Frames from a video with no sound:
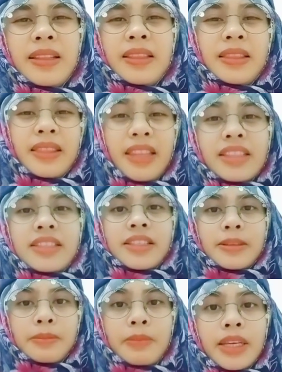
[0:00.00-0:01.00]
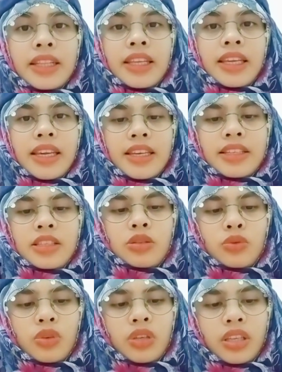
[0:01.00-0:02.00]
That mean is
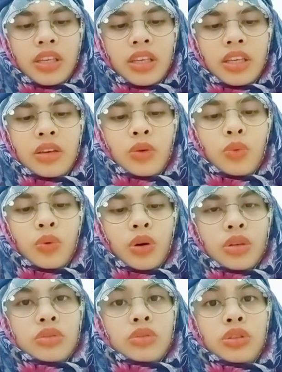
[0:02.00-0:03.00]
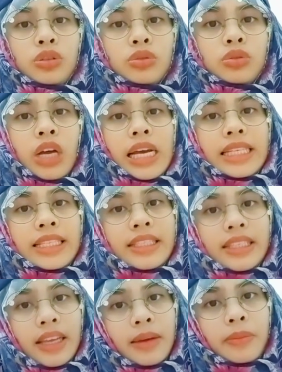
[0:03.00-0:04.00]
Sully won't you
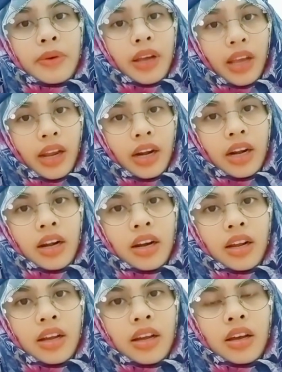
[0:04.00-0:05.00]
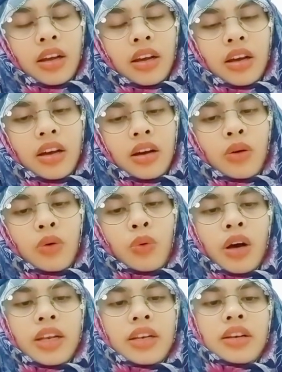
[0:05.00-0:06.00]
accept her
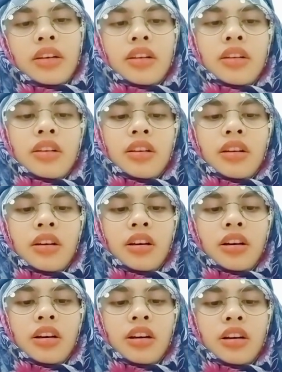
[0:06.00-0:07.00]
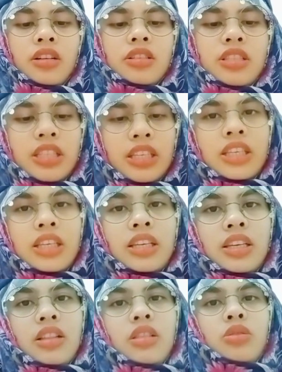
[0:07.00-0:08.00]
what
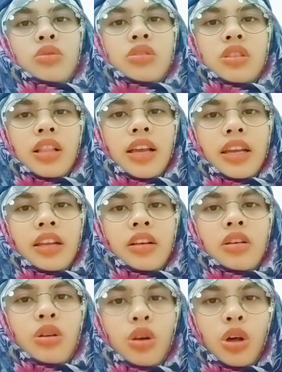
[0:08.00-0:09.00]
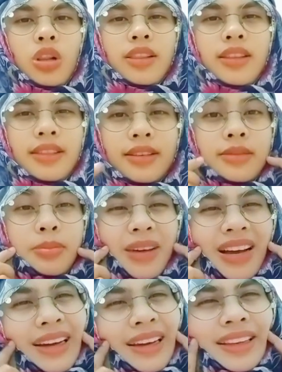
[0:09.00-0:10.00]
she looks like, not only the
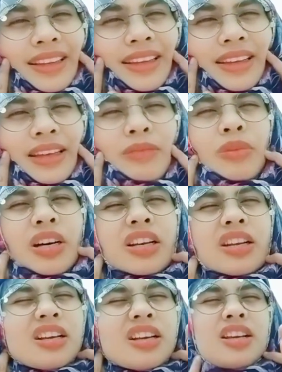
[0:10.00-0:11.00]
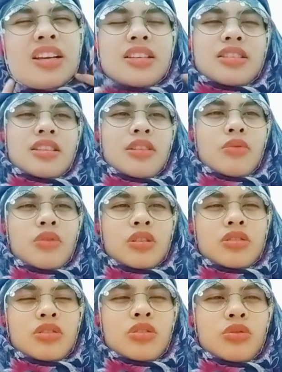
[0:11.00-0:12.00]
smiling, but she
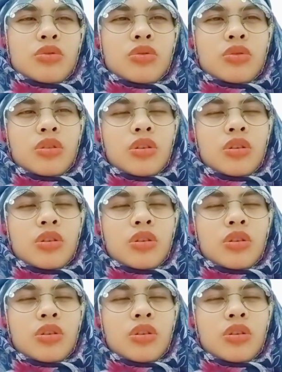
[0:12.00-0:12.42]
wants you